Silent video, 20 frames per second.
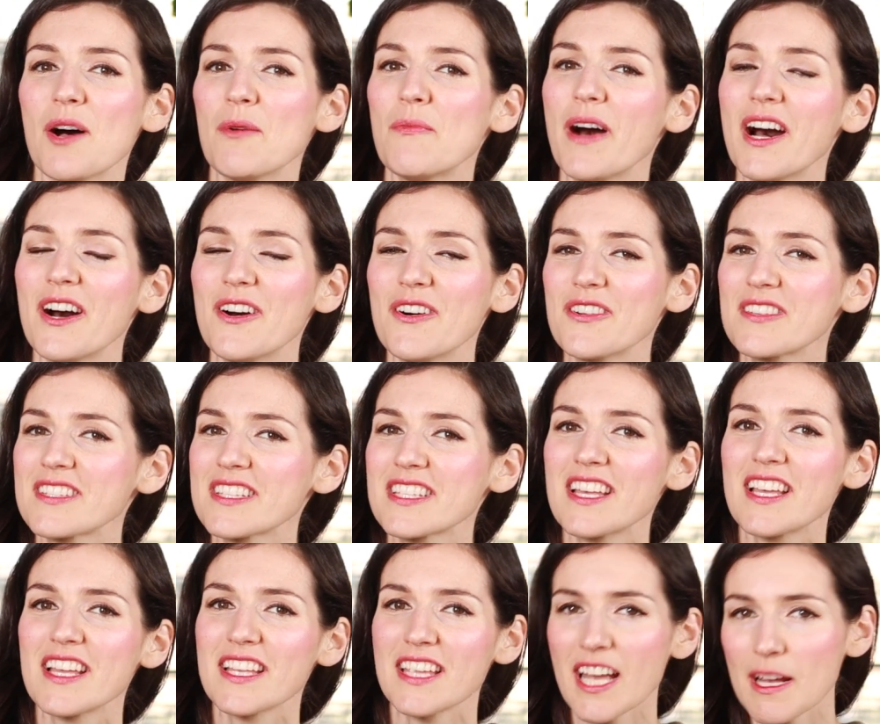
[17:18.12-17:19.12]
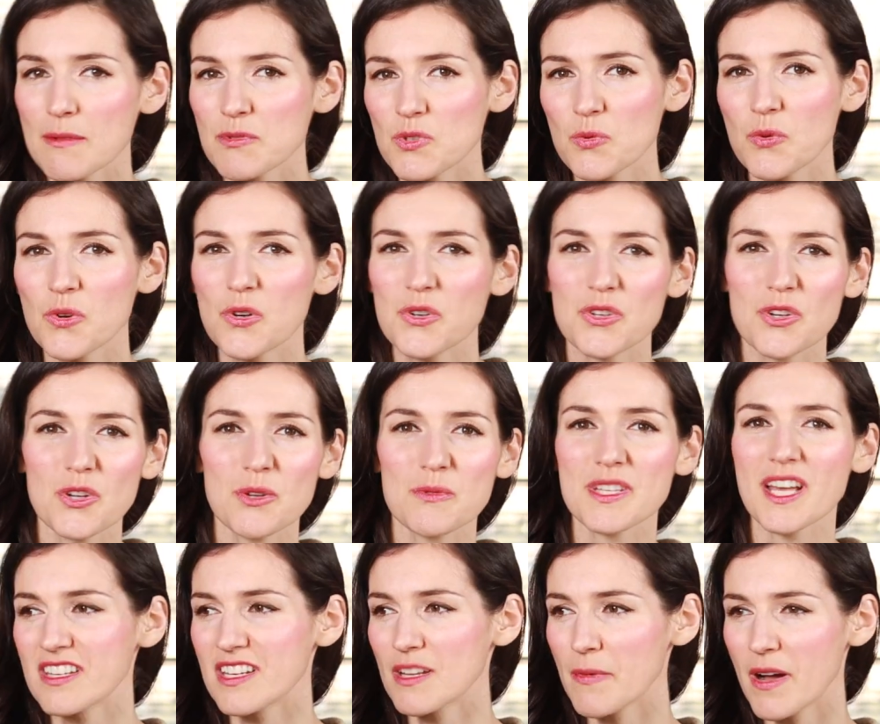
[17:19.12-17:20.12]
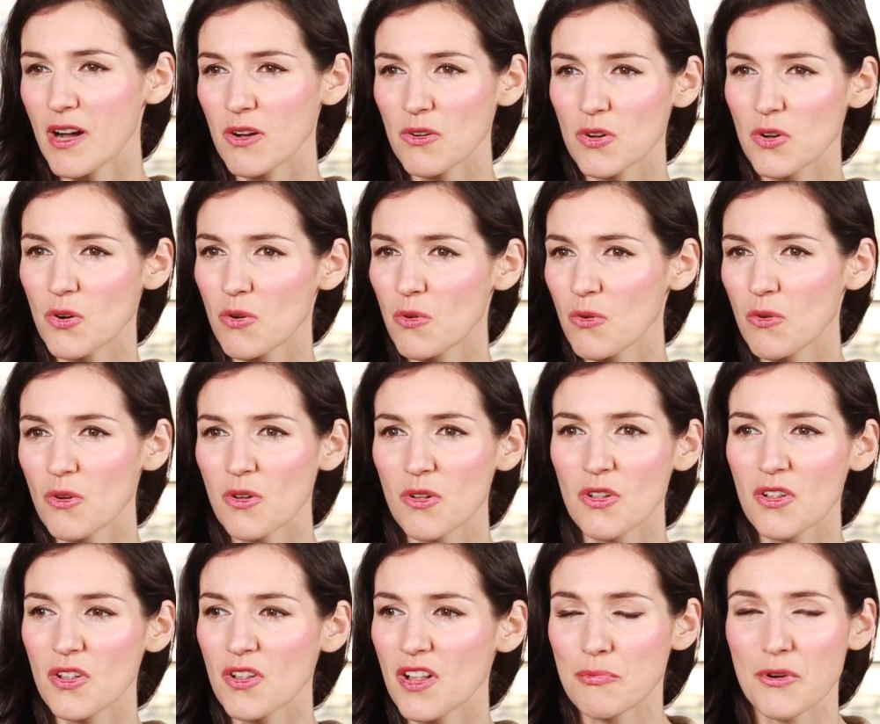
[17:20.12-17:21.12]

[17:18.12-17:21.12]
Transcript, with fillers: about capsule wardrobes and about cool